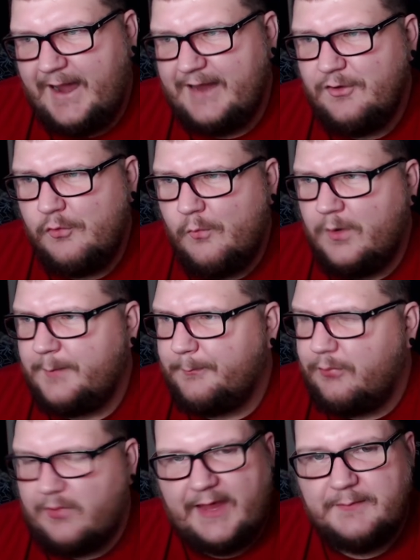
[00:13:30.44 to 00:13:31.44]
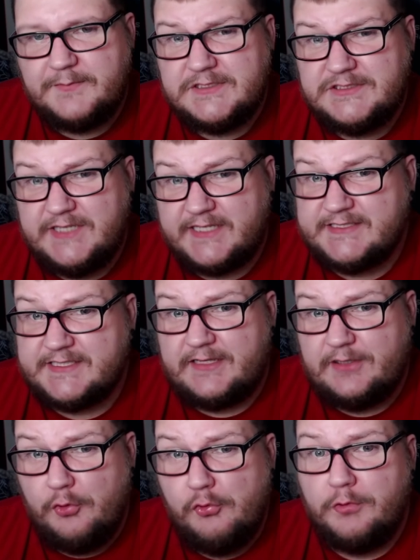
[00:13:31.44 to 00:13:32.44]
I don't want to blame it just
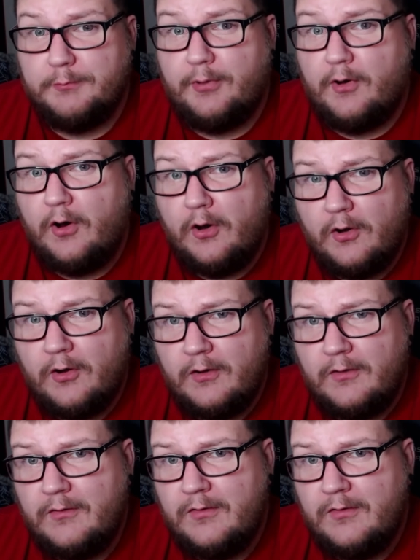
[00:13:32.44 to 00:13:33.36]
on Logan Paul.